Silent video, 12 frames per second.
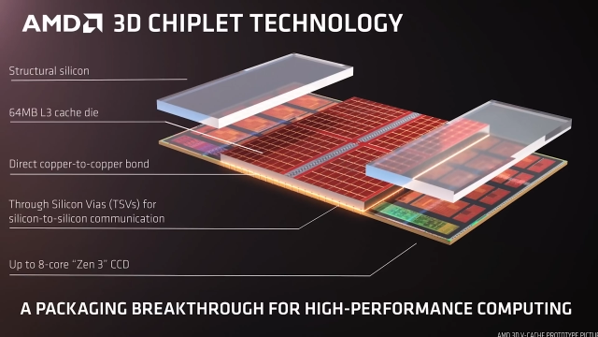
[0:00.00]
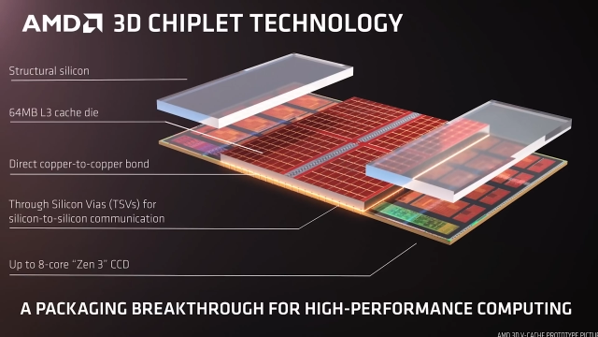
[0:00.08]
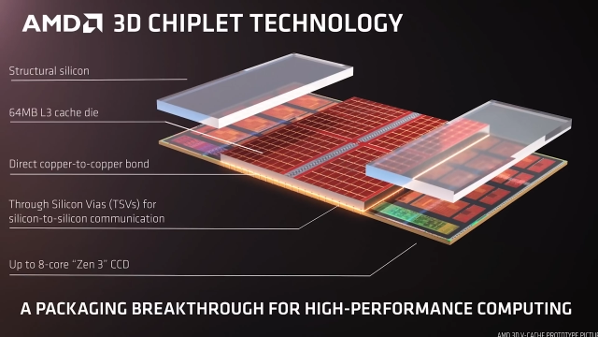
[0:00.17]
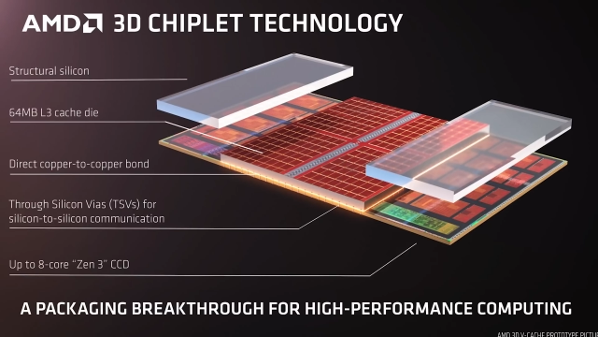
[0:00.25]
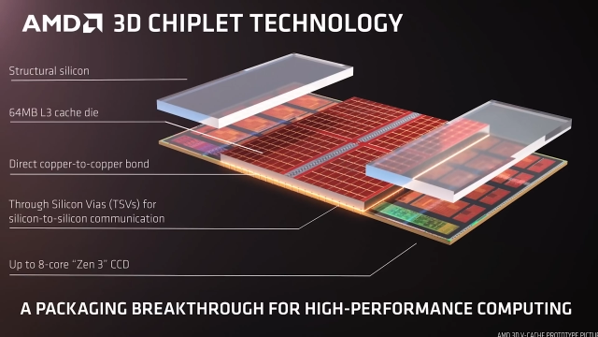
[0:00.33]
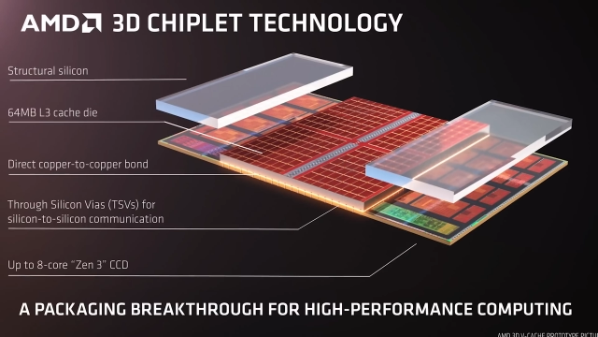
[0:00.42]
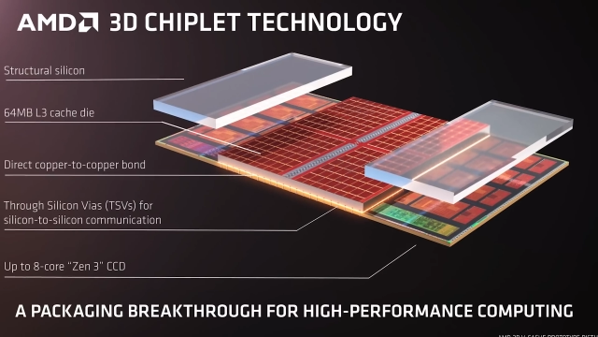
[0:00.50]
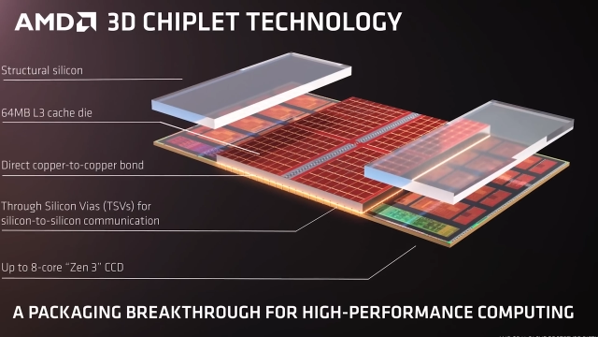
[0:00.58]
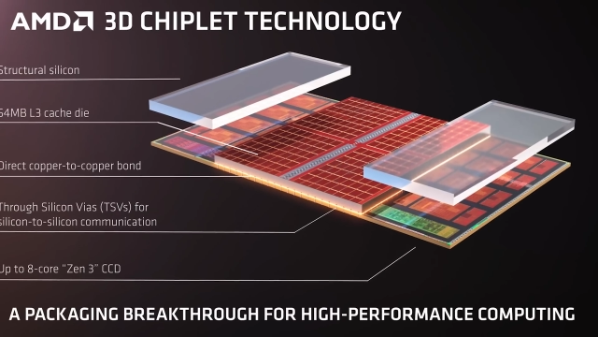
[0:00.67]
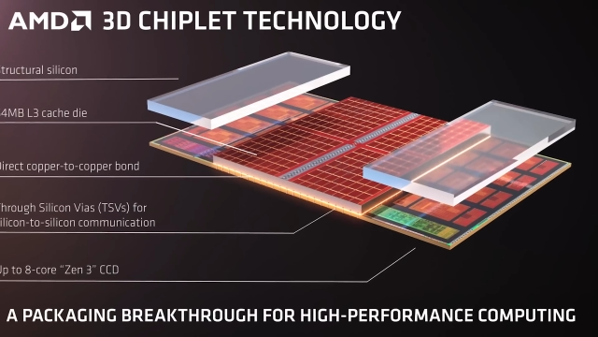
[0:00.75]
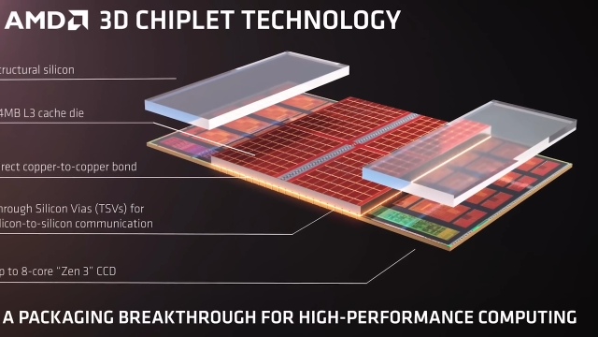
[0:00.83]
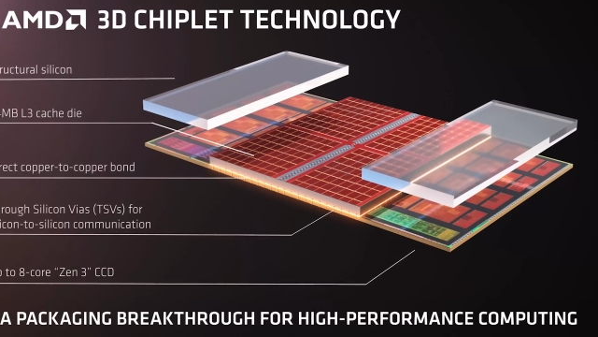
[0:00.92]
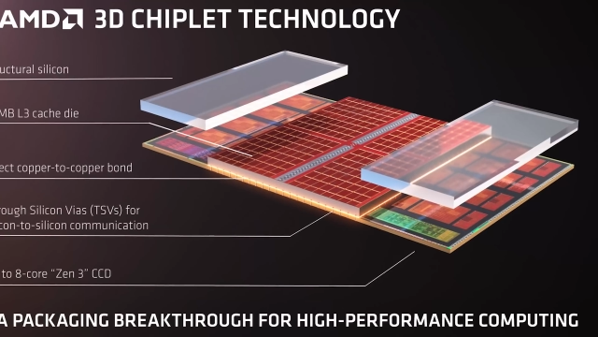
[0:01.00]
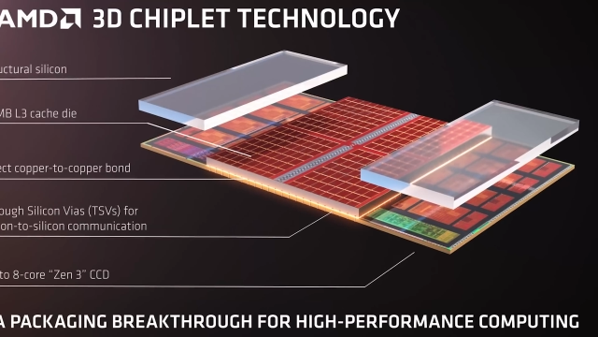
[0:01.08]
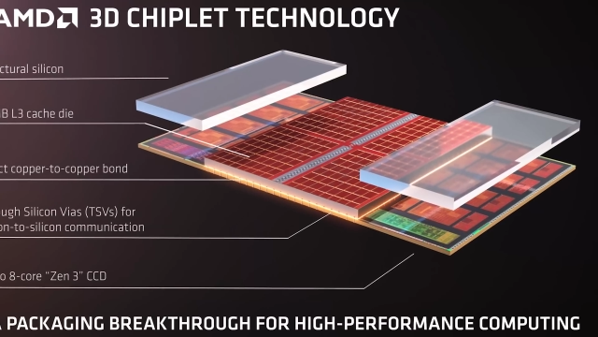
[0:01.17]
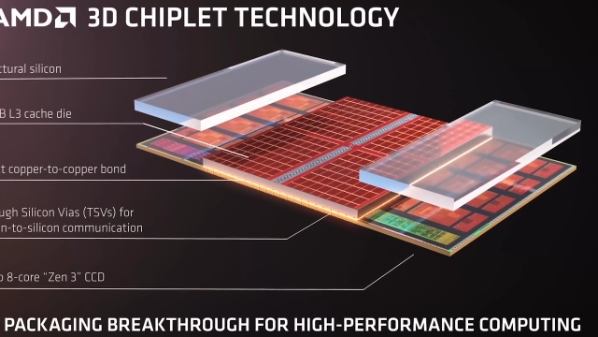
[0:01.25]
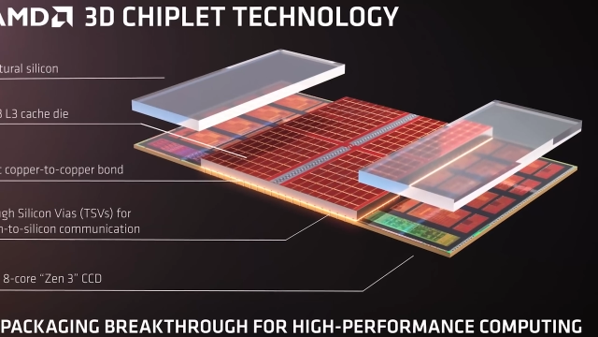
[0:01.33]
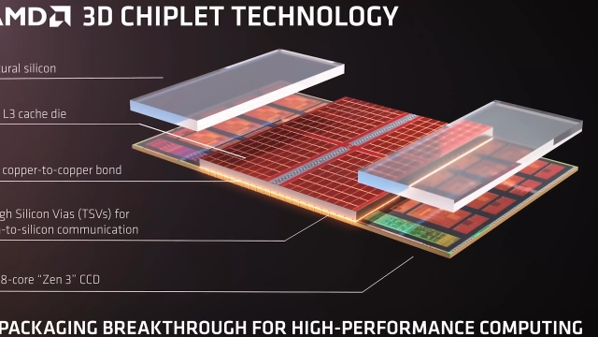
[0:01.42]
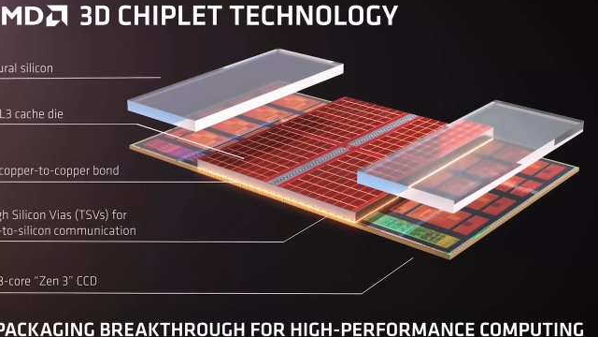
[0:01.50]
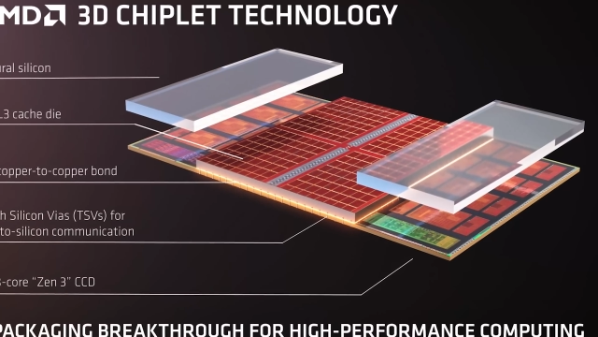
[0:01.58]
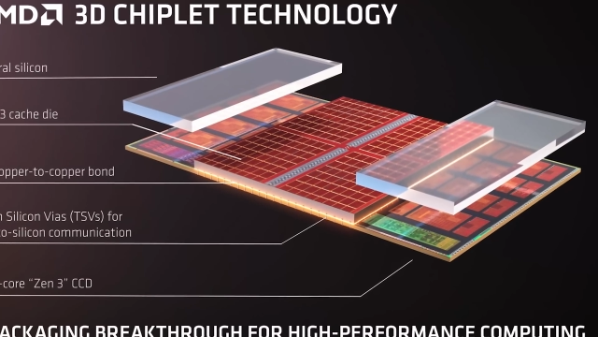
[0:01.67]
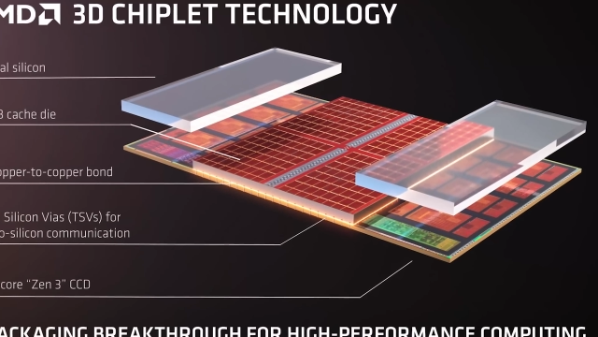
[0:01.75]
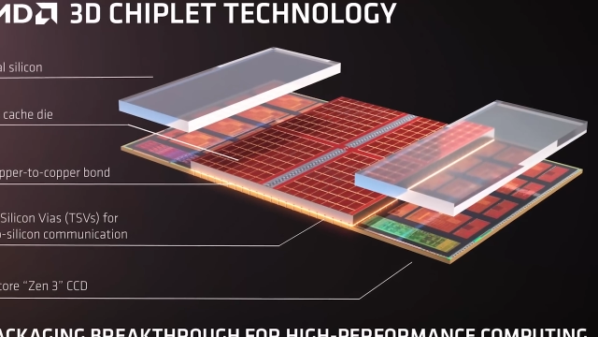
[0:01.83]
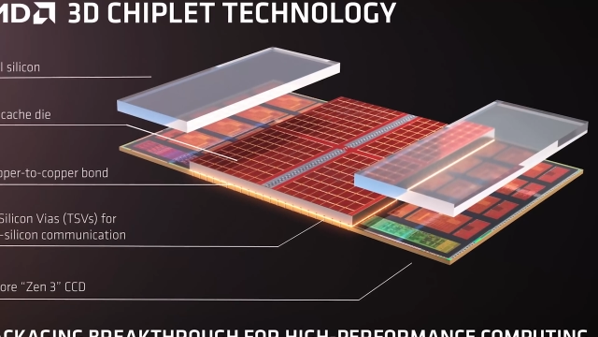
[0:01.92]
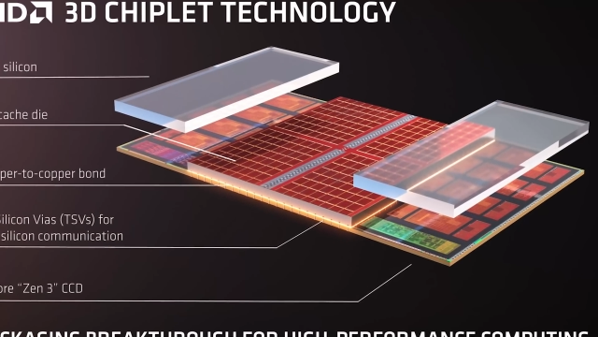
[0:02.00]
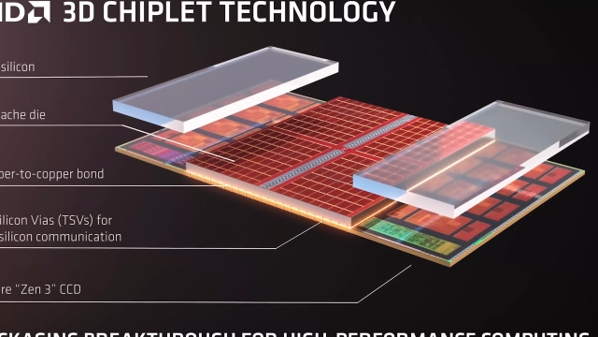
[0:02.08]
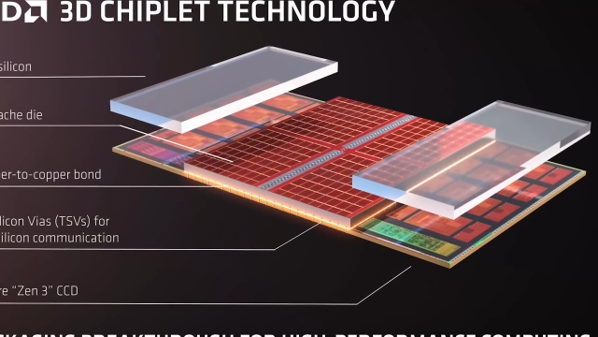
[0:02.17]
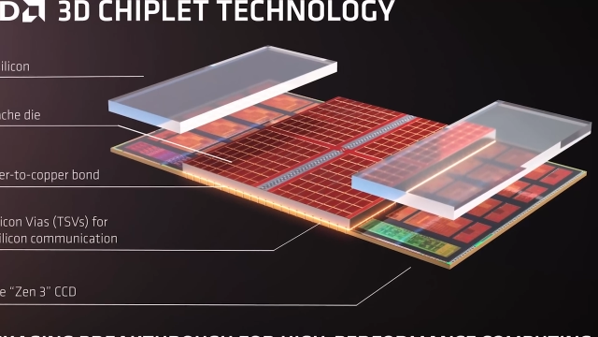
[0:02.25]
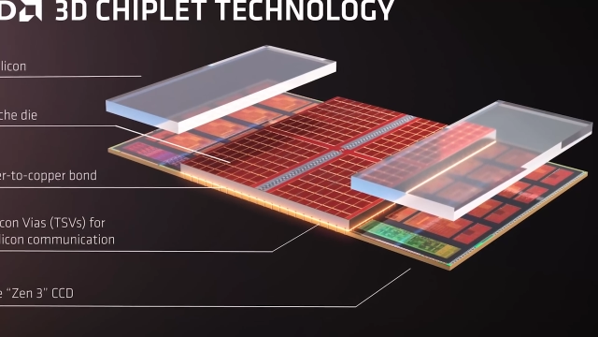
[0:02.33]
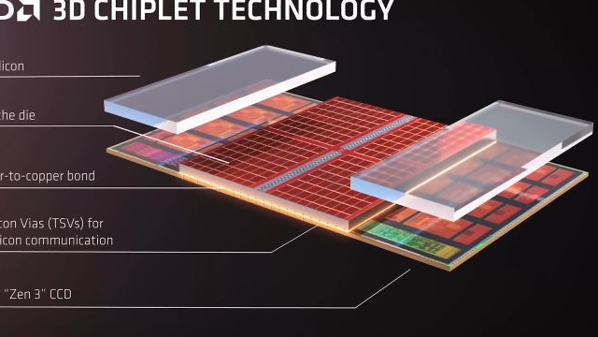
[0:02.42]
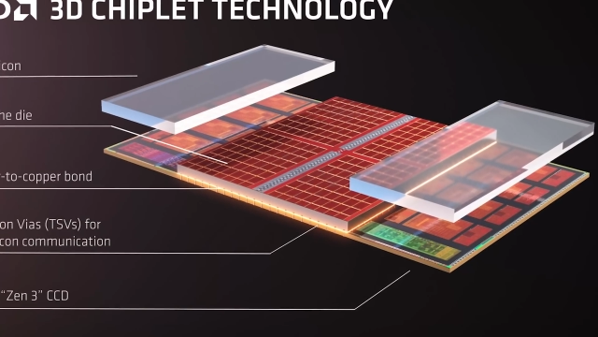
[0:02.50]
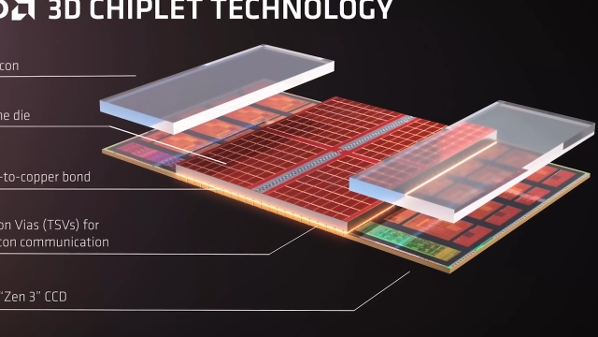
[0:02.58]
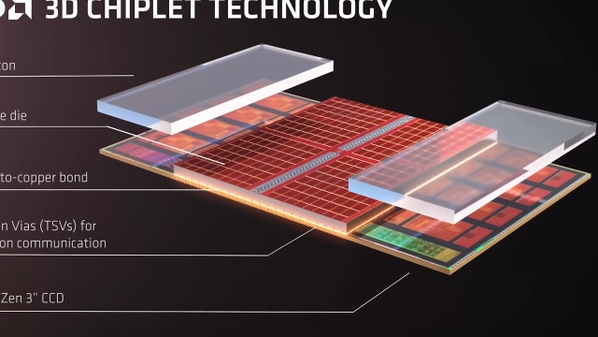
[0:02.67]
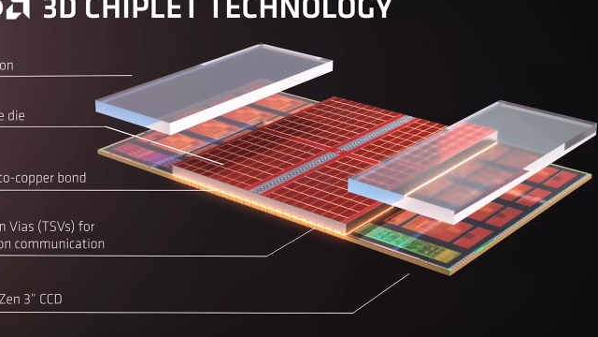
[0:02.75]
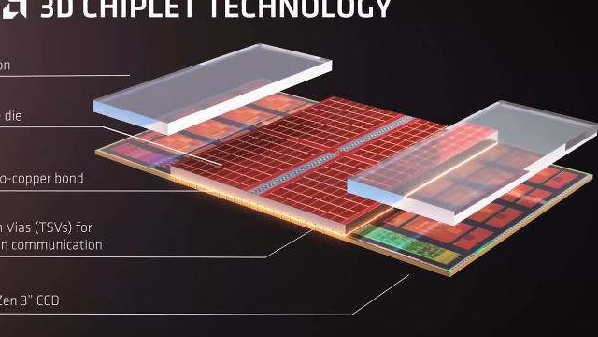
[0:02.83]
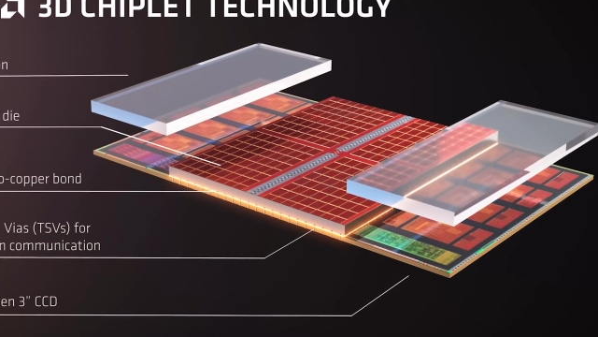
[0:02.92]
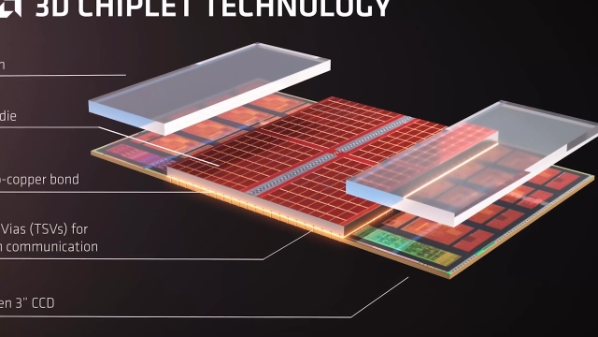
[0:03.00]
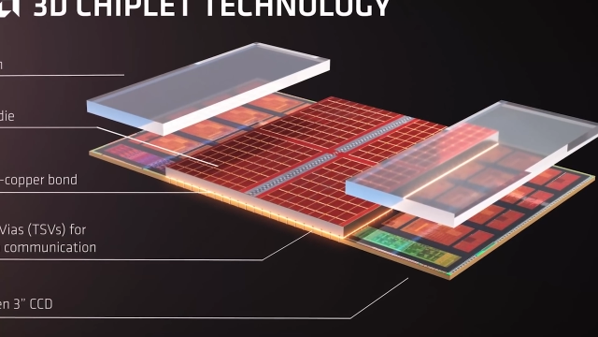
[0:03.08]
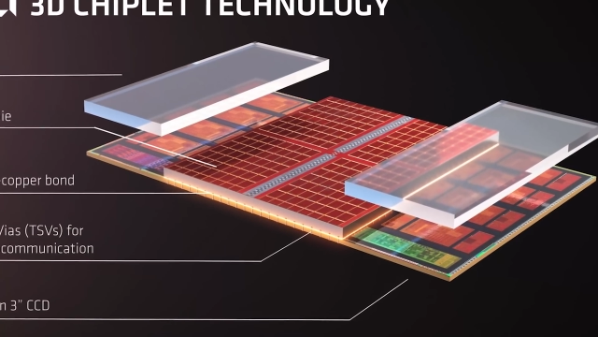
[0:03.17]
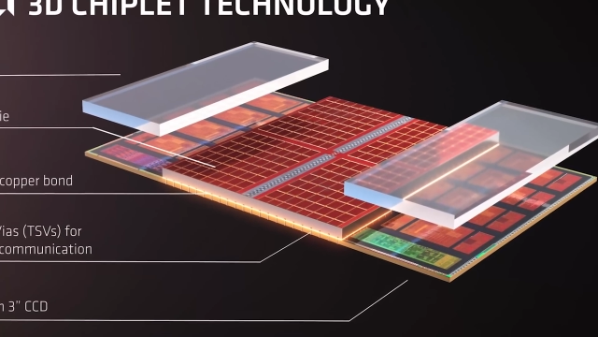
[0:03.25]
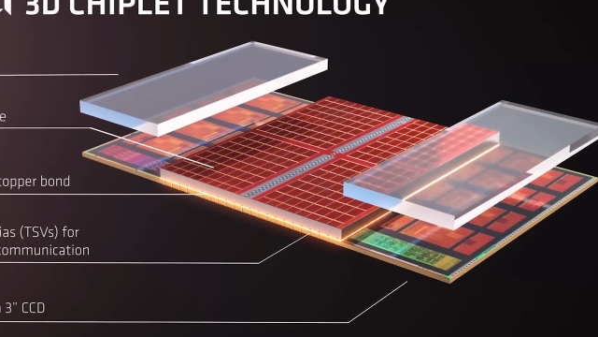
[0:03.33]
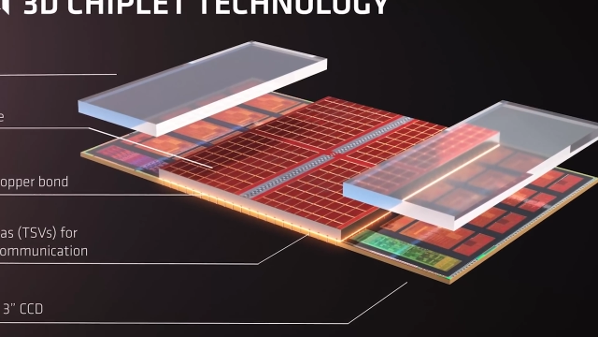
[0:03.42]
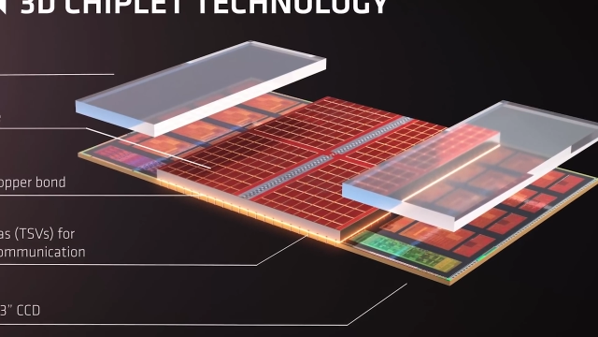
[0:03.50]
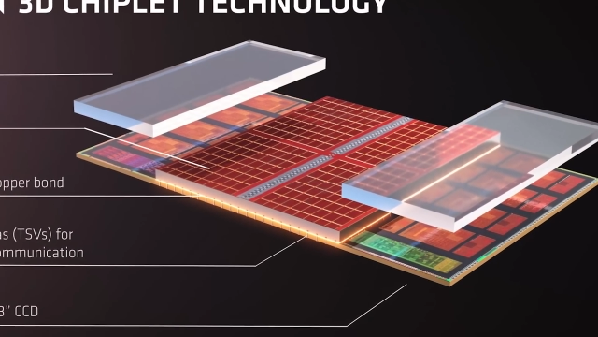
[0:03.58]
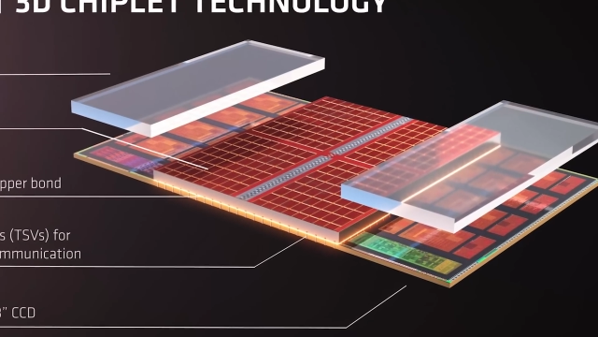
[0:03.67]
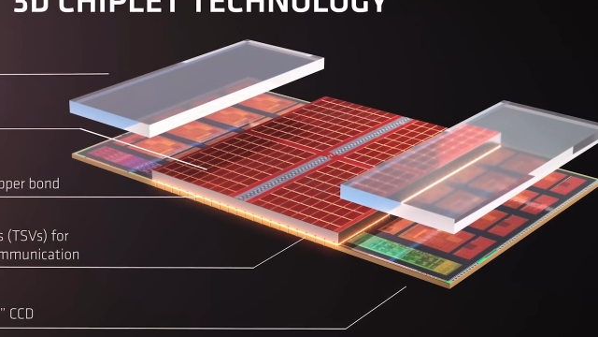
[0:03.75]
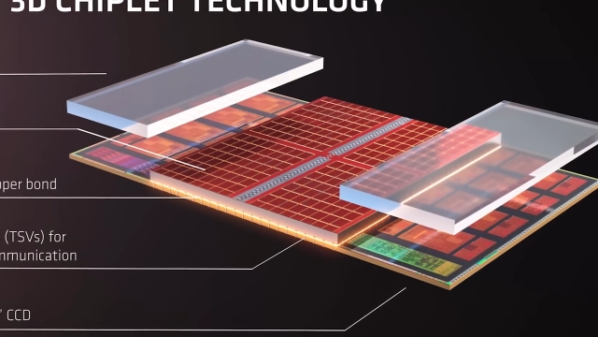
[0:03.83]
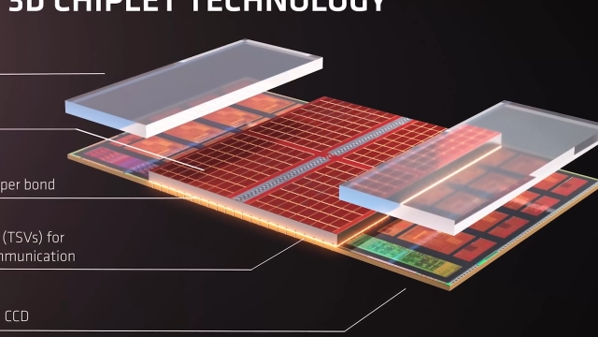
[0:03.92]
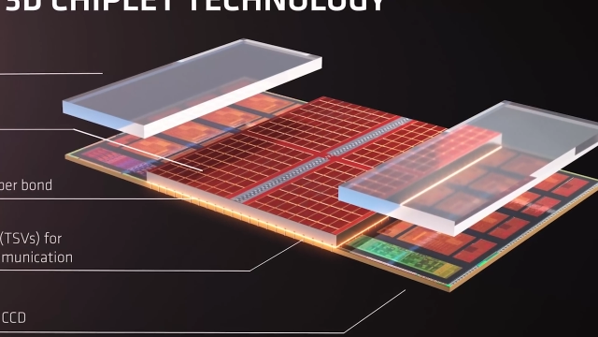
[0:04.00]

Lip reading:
No face is visible, so there are no lips to read.